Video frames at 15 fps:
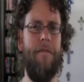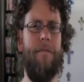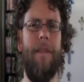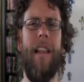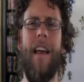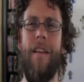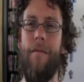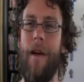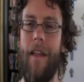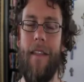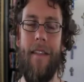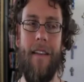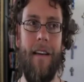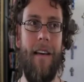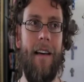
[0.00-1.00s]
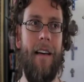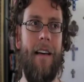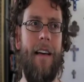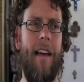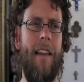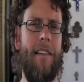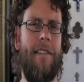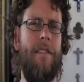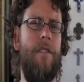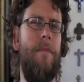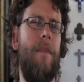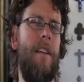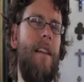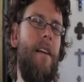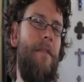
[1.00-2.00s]
played with and
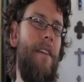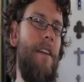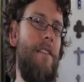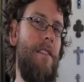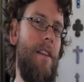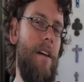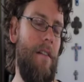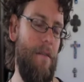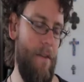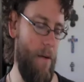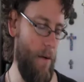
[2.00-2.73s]
assumed a definition of,